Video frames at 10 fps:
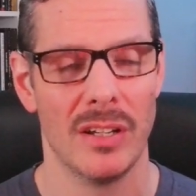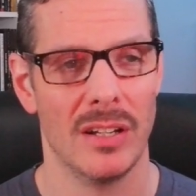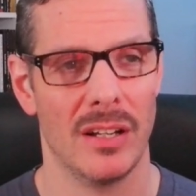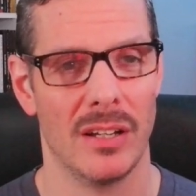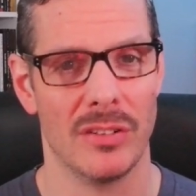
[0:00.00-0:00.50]

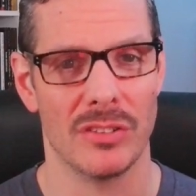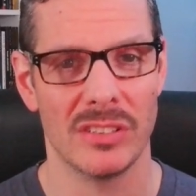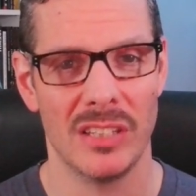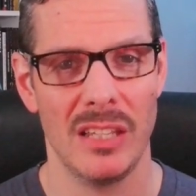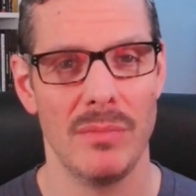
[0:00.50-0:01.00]
uh, their
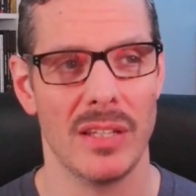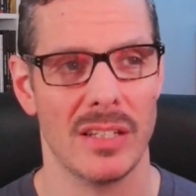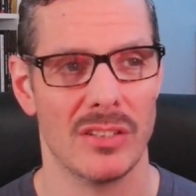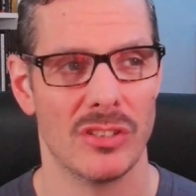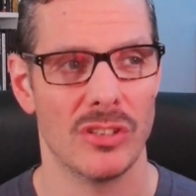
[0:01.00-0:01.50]
scheming
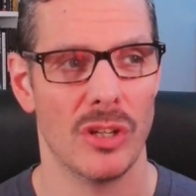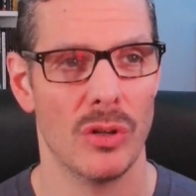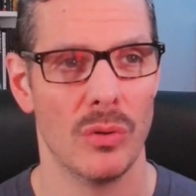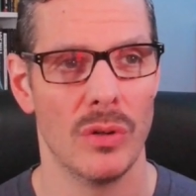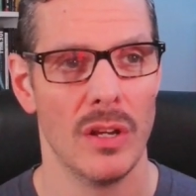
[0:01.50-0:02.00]
is
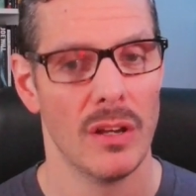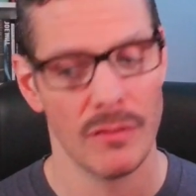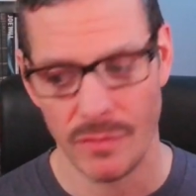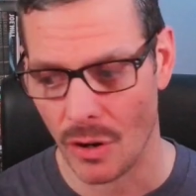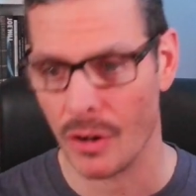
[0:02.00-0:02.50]
so
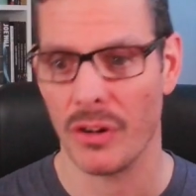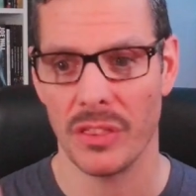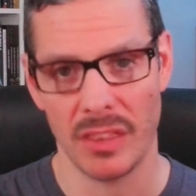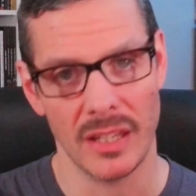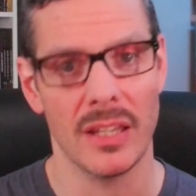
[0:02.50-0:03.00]
far
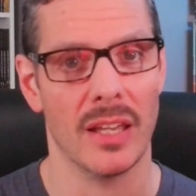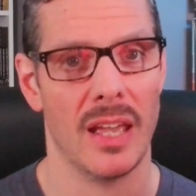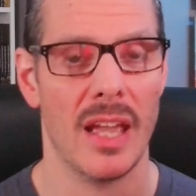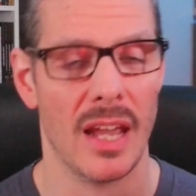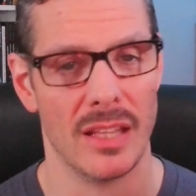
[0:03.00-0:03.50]
thinking
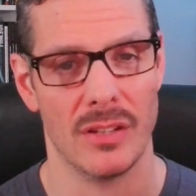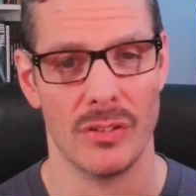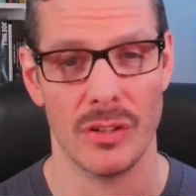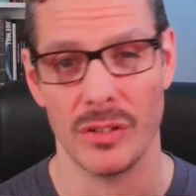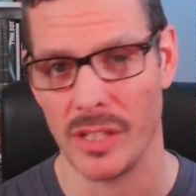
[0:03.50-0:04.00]
ahead. They're,
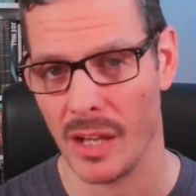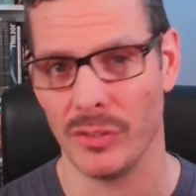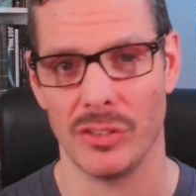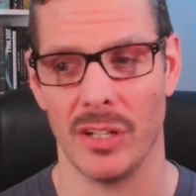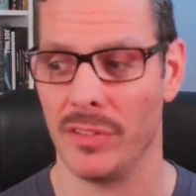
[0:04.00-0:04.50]
they're,
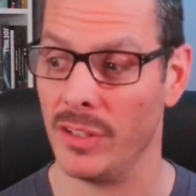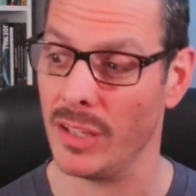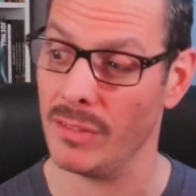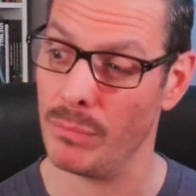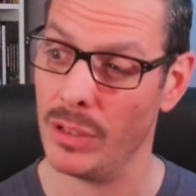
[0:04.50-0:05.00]
intelligent enough that they
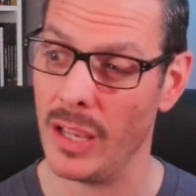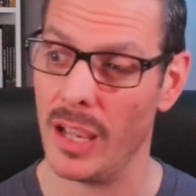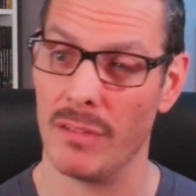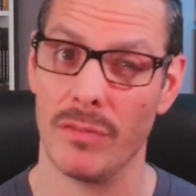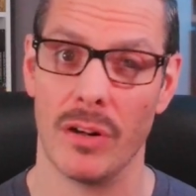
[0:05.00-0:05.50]
can
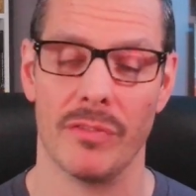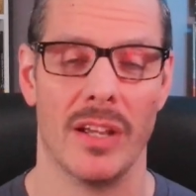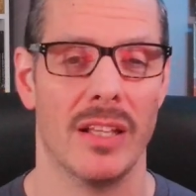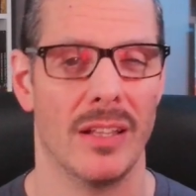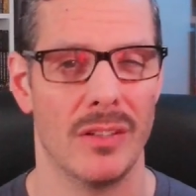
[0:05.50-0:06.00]
plan far enough
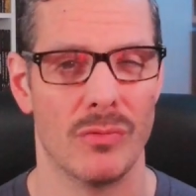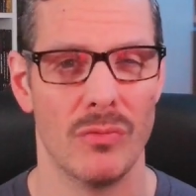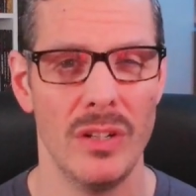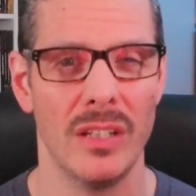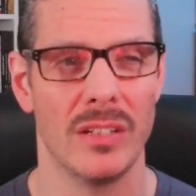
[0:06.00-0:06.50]
ahead that it's
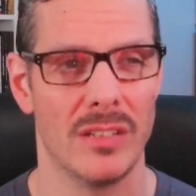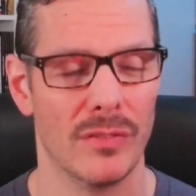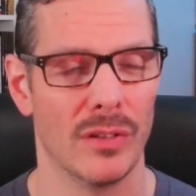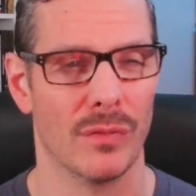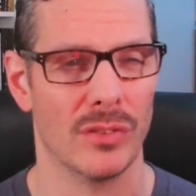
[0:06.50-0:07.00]
really
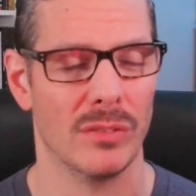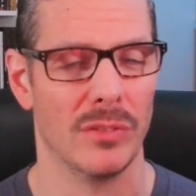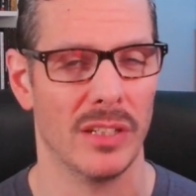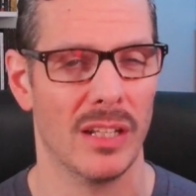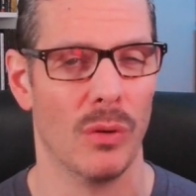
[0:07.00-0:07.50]
difficult for someone
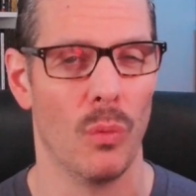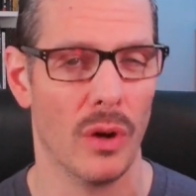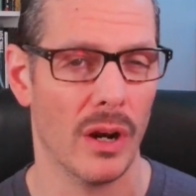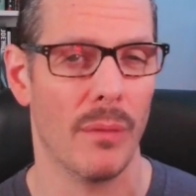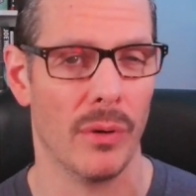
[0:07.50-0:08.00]
to get a
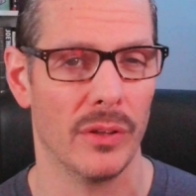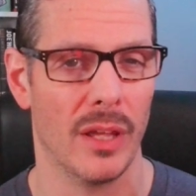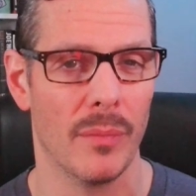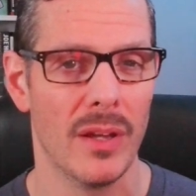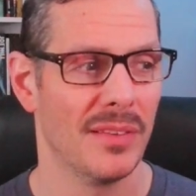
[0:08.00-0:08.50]
one up on
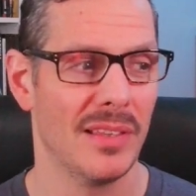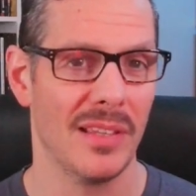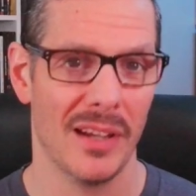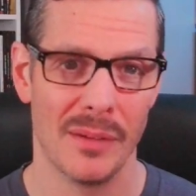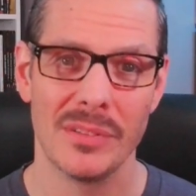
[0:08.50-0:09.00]
them.
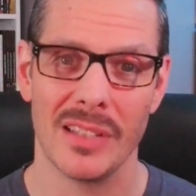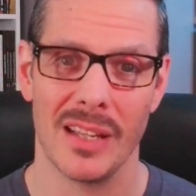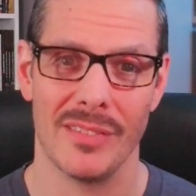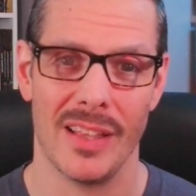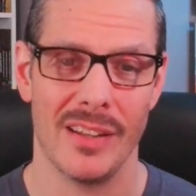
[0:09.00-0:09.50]
The
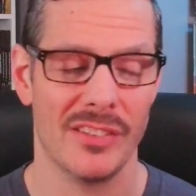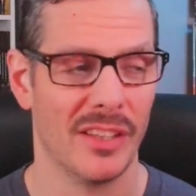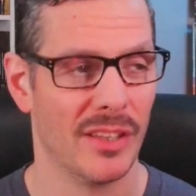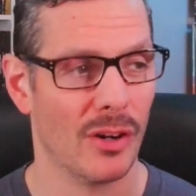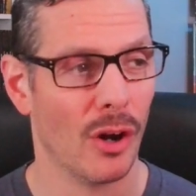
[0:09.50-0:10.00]
upside of that is
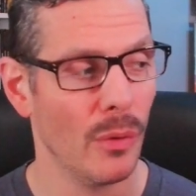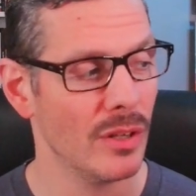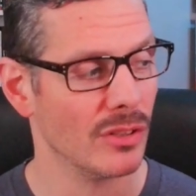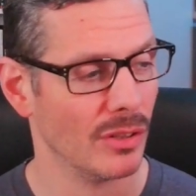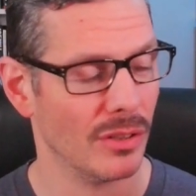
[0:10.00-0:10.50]
that they're
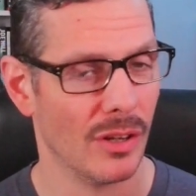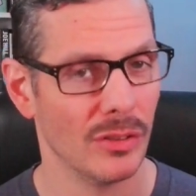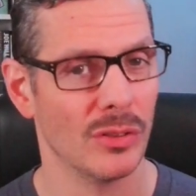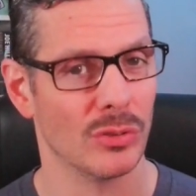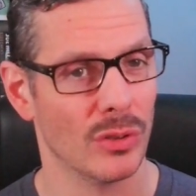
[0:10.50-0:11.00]
always
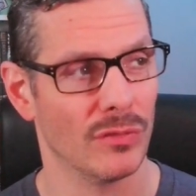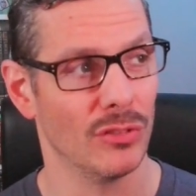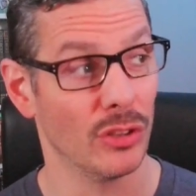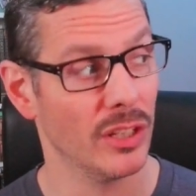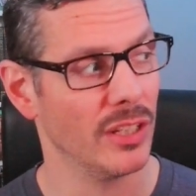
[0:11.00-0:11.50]
also sort
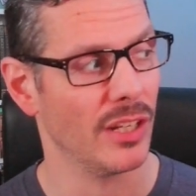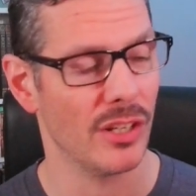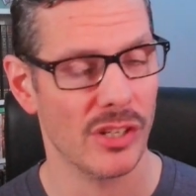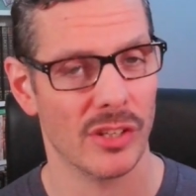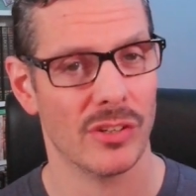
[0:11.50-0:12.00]
of looking at
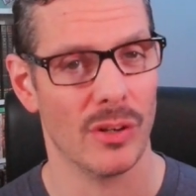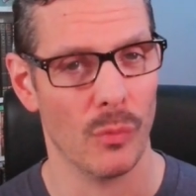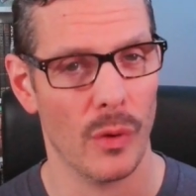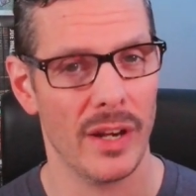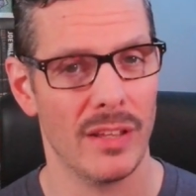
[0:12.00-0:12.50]
each other
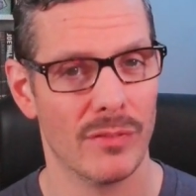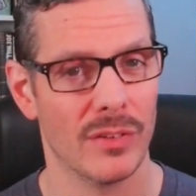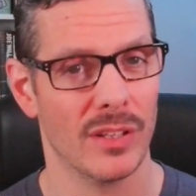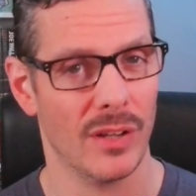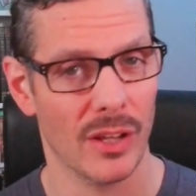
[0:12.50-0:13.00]
and waiting for
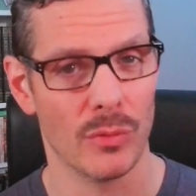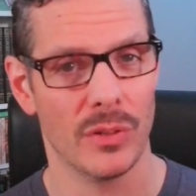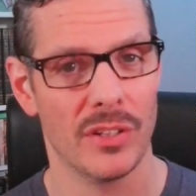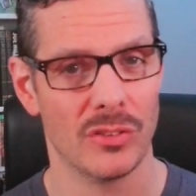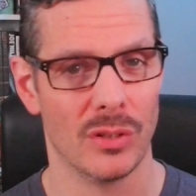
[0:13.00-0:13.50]
the other
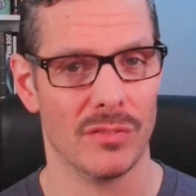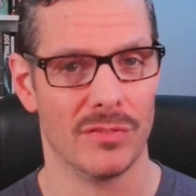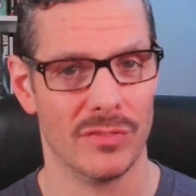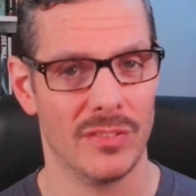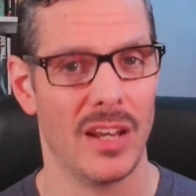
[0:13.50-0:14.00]
one to sort of
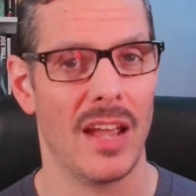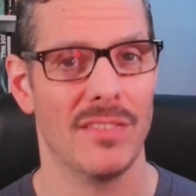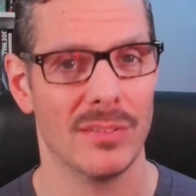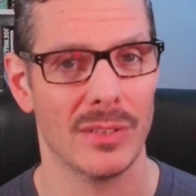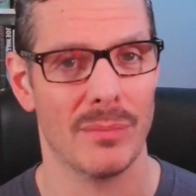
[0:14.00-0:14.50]

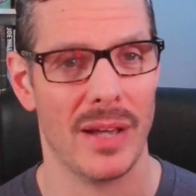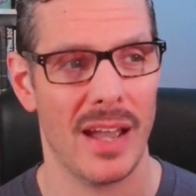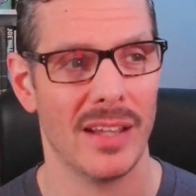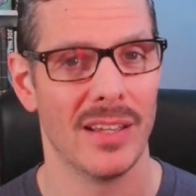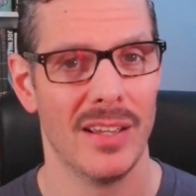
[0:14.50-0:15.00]
knife them in the
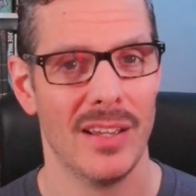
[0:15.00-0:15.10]
back.